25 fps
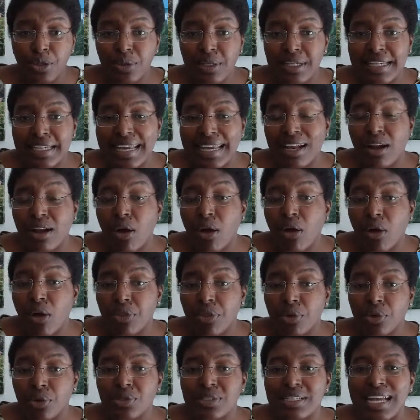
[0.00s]
you get all
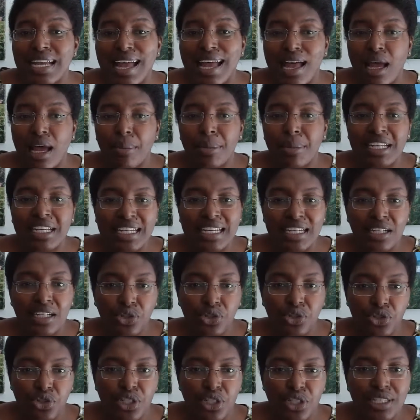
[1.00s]
those common
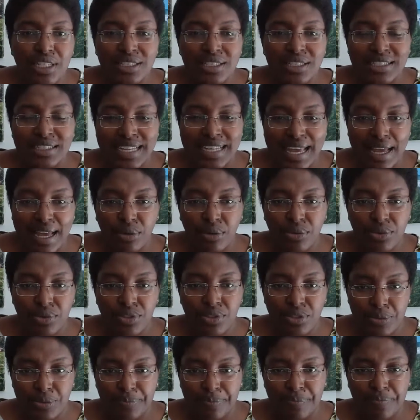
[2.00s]
English
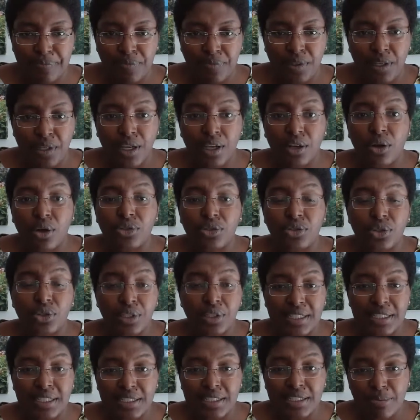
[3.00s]
sounds, and also
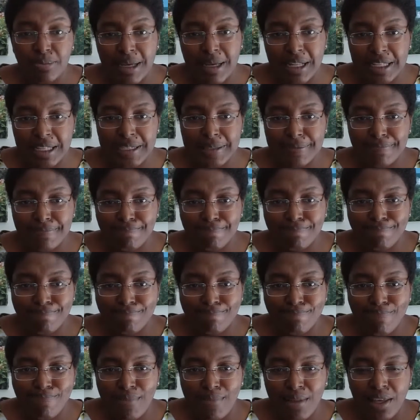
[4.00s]
look at spelling.
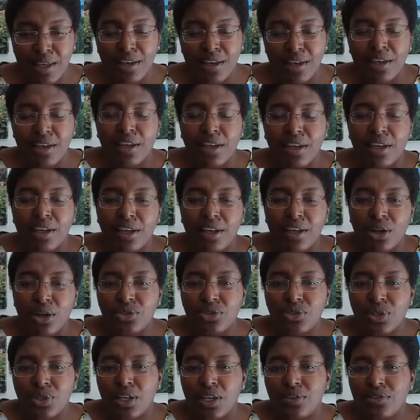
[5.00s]
And
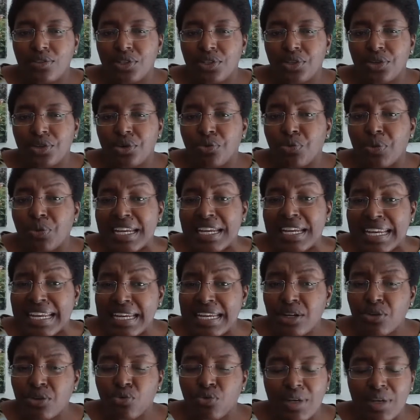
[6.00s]
also consider
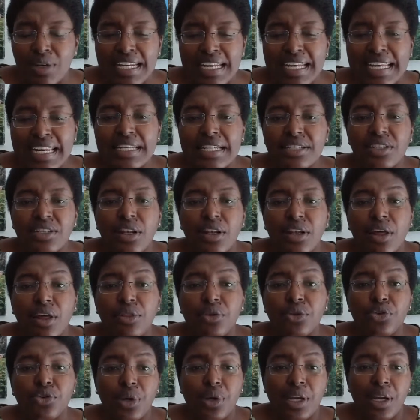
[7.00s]
reading. Reading is
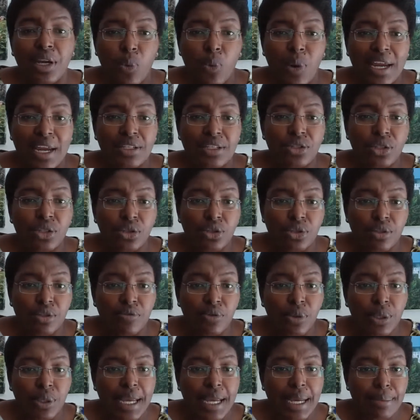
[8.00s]
another great way to learn
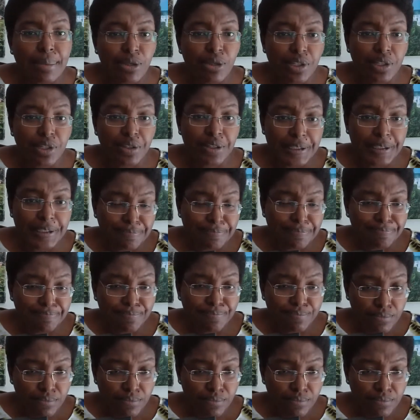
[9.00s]
vocabulary.